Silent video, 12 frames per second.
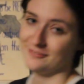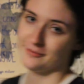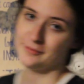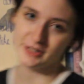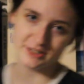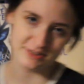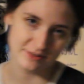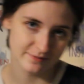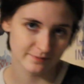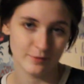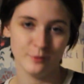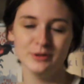of the
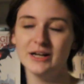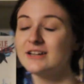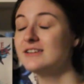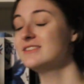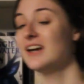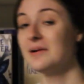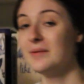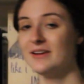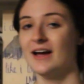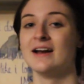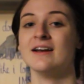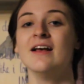books, but we're not gonna talk about
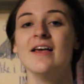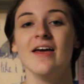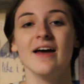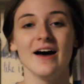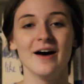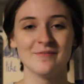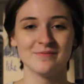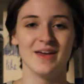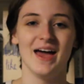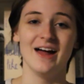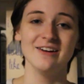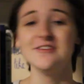that.
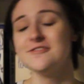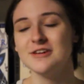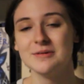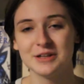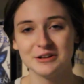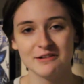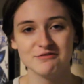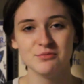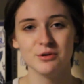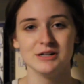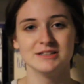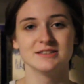How do you feel about the Raven
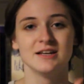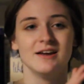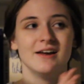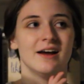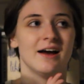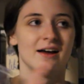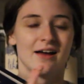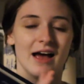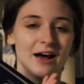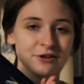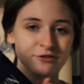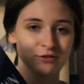Boys?
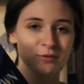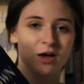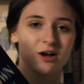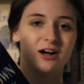How do you feel about